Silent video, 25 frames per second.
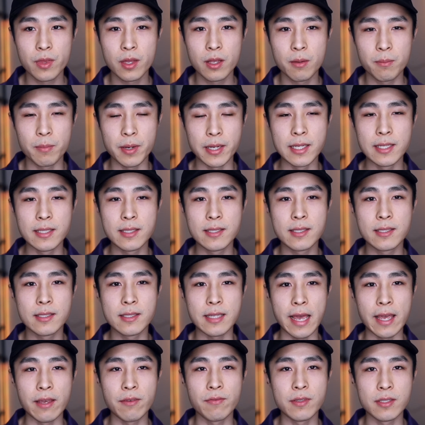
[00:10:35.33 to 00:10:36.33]
but it's
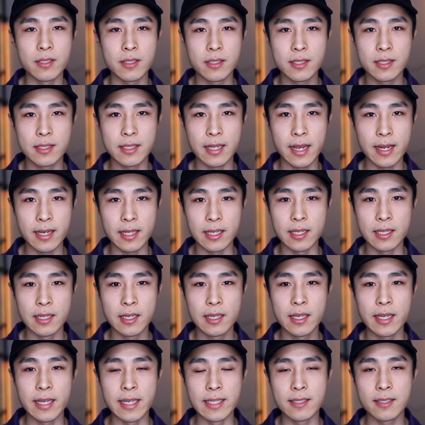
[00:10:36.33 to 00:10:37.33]
safe and steady,
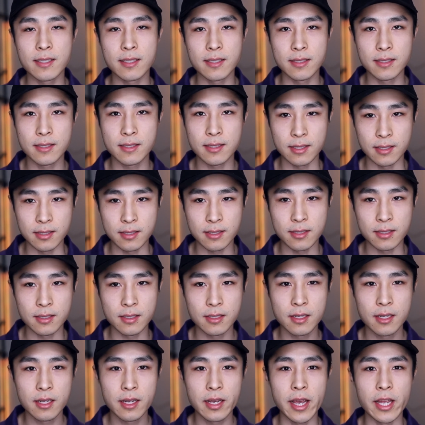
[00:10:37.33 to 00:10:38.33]
it's consistent,